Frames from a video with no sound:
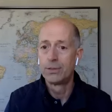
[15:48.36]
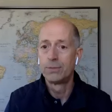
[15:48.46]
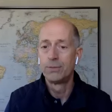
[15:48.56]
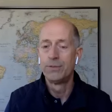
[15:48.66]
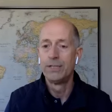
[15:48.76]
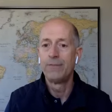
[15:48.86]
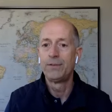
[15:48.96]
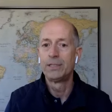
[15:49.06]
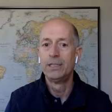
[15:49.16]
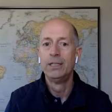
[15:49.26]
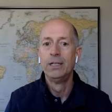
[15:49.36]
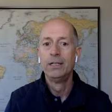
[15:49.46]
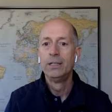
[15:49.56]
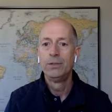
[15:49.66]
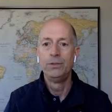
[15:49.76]
in terms of a deficit.
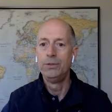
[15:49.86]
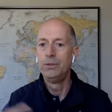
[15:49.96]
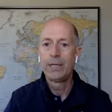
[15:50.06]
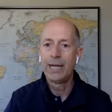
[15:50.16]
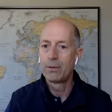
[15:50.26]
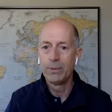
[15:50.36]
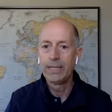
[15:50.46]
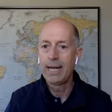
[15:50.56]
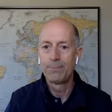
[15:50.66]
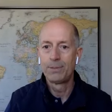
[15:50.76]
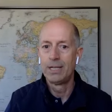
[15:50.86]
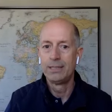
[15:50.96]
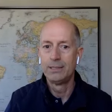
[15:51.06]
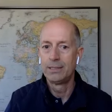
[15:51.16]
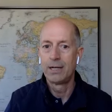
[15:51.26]
You can't
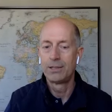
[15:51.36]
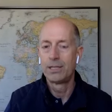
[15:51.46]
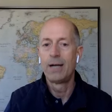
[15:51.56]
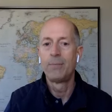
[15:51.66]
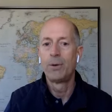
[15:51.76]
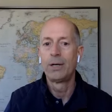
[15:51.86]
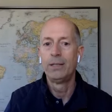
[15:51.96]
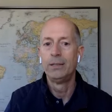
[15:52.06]
recapitalize the entire stock market.